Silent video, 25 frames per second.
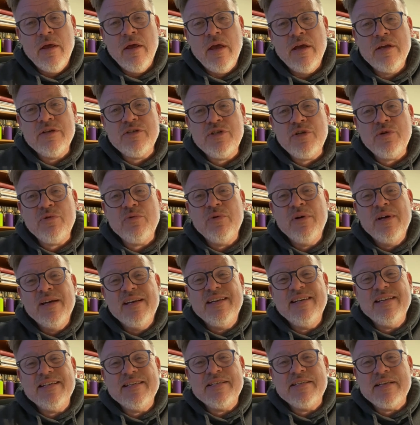as you
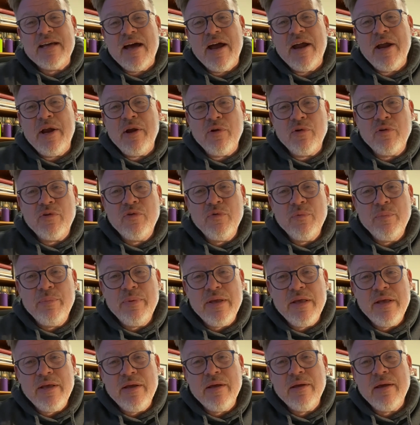desire to
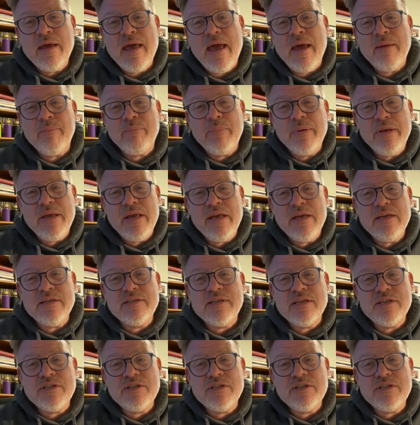be at peace,